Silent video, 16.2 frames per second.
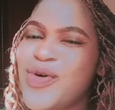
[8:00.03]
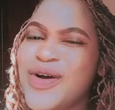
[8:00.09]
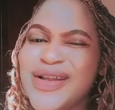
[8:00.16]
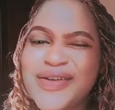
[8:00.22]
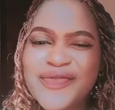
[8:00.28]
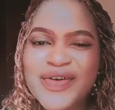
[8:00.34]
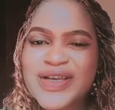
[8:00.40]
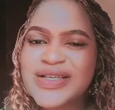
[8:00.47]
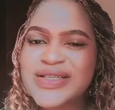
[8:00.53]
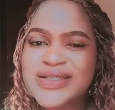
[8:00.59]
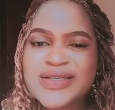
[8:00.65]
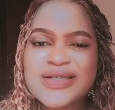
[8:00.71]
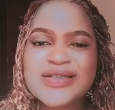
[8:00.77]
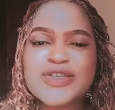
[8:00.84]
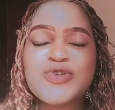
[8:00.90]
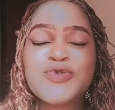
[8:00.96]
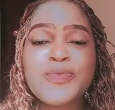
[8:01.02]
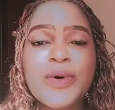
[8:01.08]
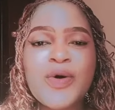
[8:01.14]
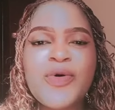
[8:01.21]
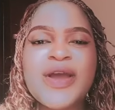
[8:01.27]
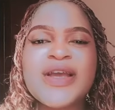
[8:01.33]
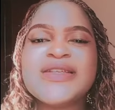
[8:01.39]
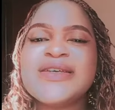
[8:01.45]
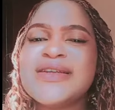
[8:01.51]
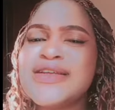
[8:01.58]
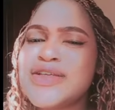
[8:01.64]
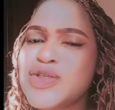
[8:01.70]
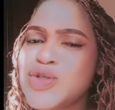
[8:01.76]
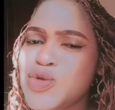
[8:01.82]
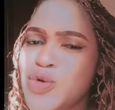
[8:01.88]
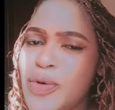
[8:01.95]
whatever it is, a super
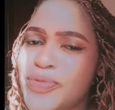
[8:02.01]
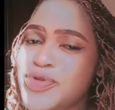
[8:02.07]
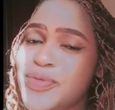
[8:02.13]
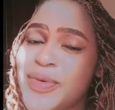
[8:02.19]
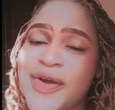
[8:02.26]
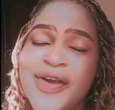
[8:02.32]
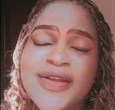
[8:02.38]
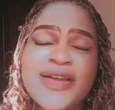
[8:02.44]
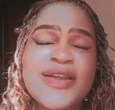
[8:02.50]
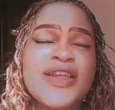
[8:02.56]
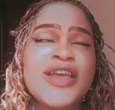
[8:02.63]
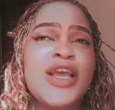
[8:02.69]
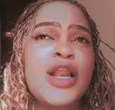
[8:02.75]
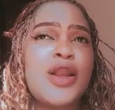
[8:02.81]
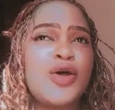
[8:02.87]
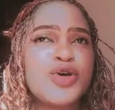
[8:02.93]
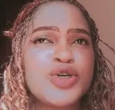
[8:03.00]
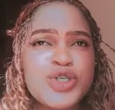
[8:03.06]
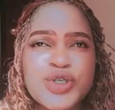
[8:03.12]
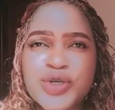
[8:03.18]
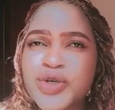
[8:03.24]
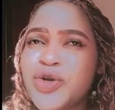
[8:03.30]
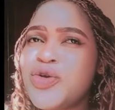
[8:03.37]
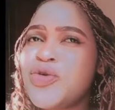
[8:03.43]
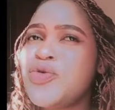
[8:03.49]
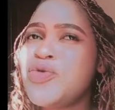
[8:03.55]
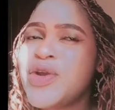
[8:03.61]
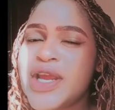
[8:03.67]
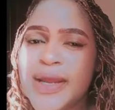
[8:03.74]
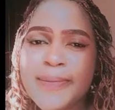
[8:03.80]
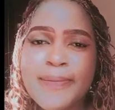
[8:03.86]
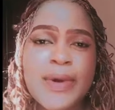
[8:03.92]
whitening soap, super whitening lotion,
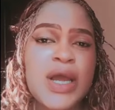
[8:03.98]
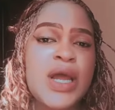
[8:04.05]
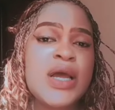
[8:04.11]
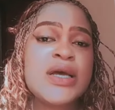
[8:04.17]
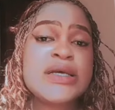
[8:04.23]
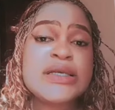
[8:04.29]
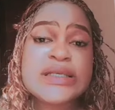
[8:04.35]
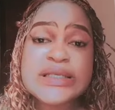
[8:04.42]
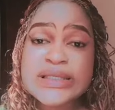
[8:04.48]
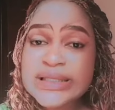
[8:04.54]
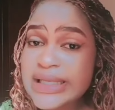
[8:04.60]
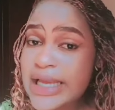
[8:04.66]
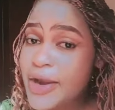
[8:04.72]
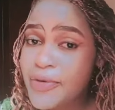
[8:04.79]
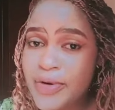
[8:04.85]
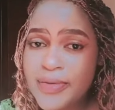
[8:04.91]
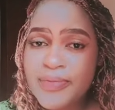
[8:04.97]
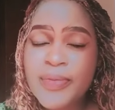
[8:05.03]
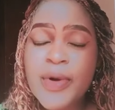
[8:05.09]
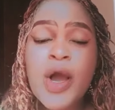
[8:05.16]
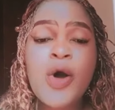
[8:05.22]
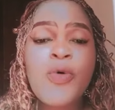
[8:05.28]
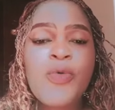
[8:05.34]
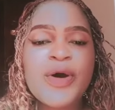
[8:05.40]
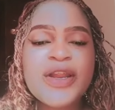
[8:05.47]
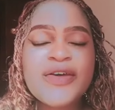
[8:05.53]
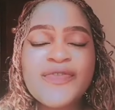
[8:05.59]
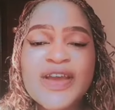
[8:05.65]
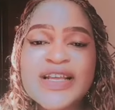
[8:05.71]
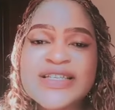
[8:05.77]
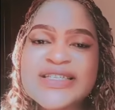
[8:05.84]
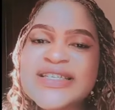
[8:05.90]
cream, serum,
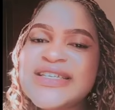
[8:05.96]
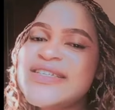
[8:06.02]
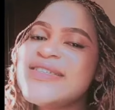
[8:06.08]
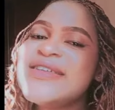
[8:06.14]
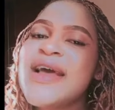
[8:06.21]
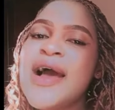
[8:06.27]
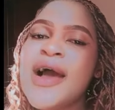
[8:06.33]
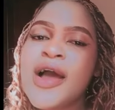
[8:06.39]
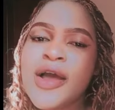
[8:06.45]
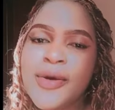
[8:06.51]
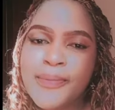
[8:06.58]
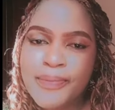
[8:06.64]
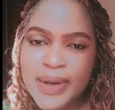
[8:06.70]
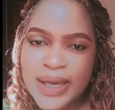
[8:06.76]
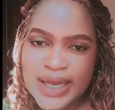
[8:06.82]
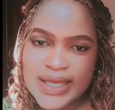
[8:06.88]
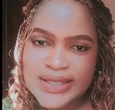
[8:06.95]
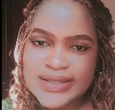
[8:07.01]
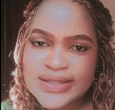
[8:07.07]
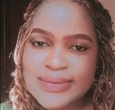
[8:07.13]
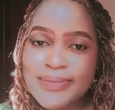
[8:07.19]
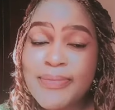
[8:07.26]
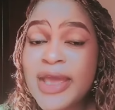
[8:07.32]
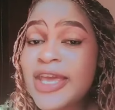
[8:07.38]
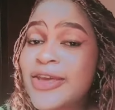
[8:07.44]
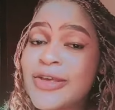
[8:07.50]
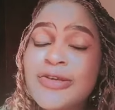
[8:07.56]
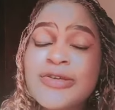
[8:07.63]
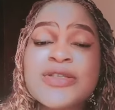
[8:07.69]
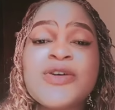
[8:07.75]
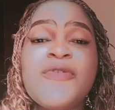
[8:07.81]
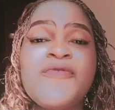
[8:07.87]
whatever it is, please make
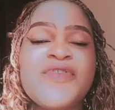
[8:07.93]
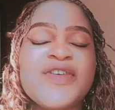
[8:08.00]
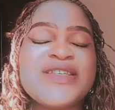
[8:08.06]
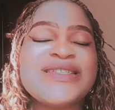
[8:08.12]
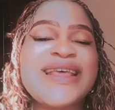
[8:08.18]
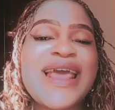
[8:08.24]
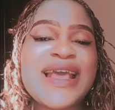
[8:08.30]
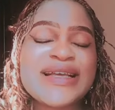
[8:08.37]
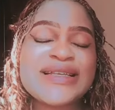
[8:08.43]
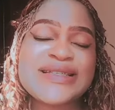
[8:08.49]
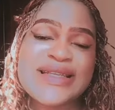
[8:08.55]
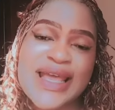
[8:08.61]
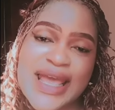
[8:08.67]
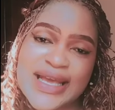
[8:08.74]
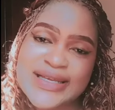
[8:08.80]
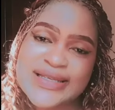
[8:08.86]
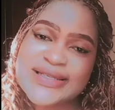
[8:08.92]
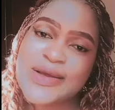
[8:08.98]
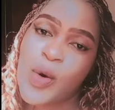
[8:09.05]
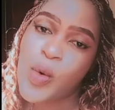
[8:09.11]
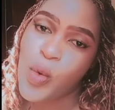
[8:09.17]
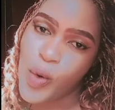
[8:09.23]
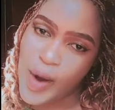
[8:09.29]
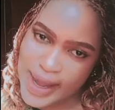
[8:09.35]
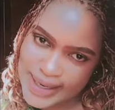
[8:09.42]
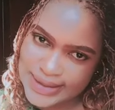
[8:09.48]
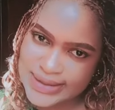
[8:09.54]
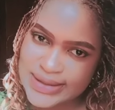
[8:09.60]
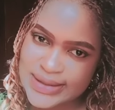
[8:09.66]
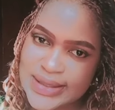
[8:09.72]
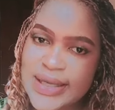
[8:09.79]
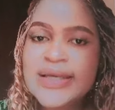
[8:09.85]
use of this XX
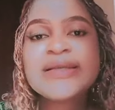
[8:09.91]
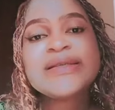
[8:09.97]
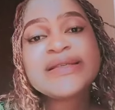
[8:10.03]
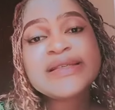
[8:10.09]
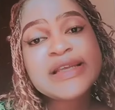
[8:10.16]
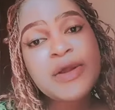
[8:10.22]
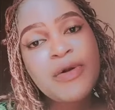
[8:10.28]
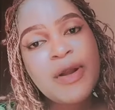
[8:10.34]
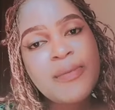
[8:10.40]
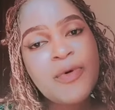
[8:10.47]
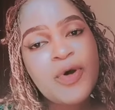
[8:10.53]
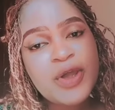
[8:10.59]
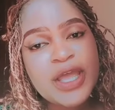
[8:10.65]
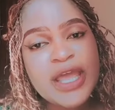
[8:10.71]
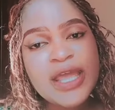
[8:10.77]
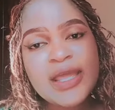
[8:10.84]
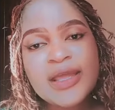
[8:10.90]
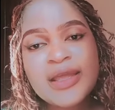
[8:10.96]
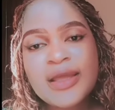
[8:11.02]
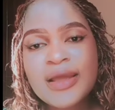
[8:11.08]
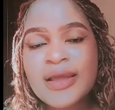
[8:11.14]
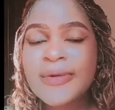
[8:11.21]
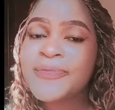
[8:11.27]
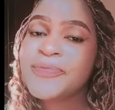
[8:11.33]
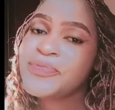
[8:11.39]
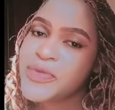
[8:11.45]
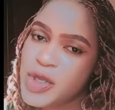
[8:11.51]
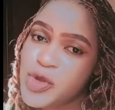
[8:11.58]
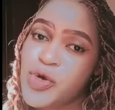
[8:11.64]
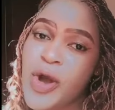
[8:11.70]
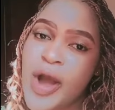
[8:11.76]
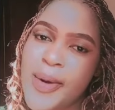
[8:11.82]
White Serum, okay?
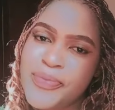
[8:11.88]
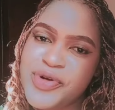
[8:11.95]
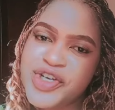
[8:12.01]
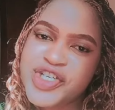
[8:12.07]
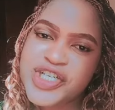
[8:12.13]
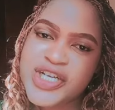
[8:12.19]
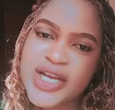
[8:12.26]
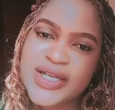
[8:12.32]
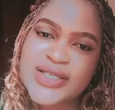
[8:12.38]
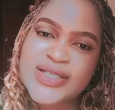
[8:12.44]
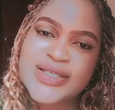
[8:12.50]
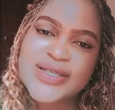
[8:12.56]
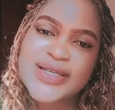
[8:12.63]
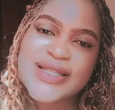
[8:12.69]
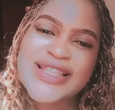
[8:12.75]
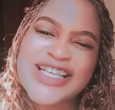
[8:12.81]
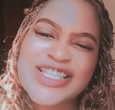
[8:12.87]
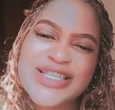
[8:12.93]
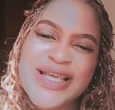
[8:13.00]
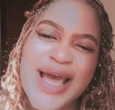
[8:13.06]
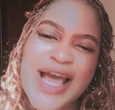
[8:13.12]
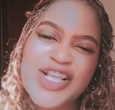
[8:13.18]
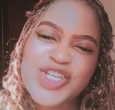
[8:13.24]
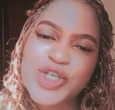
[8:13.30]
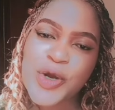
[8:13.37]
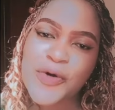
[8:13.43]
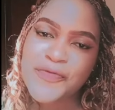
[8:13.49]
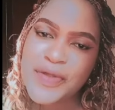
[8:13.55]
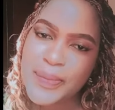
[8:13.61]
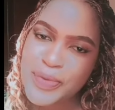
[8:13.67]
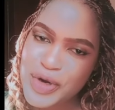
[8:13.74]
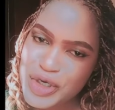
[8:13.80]
You appreciate the touch
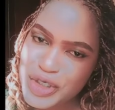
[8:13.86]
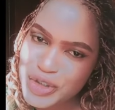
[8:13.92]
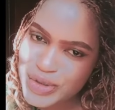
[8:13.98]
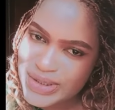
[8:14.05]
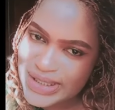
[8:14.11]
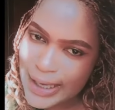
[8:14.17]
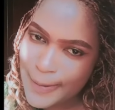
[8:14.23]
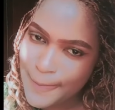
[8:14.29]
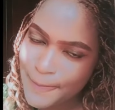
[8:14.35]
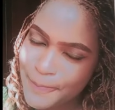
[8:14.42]
of the producer.